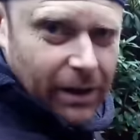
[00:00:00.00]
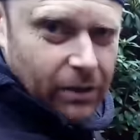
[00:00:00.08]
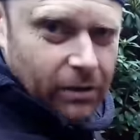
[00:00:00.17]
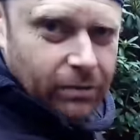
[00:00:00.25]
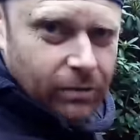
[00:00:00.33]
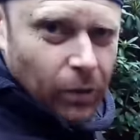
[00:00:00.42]
in
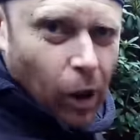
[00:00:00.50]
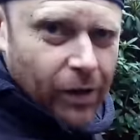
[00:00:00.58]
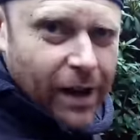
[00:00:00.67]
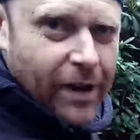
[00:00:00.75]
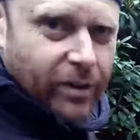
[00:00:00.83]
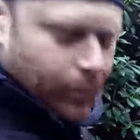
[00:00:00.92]
on
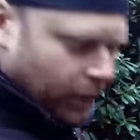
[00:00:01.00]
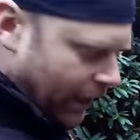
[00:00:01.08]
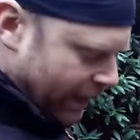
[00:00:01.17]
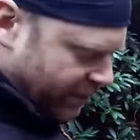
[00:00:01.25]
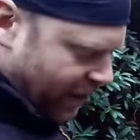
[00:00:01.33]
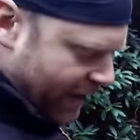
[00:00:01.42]
there. So I'm gonna
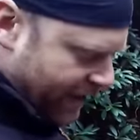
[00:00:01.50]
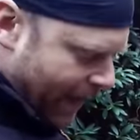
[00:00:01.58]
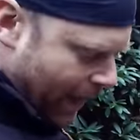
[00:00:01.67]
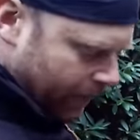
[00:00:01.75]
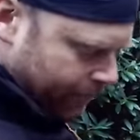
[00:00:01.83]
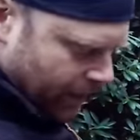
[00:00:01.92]
like take
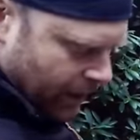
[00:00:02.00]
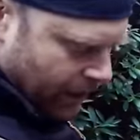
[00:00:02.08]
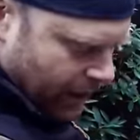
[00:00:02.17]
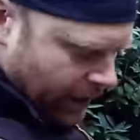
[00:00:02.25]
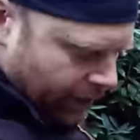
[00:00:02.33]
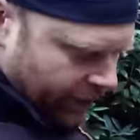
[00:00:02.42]
out
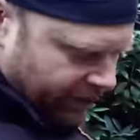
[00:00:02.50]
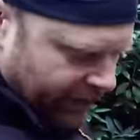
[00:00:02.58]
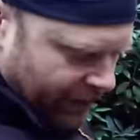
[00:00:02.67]
this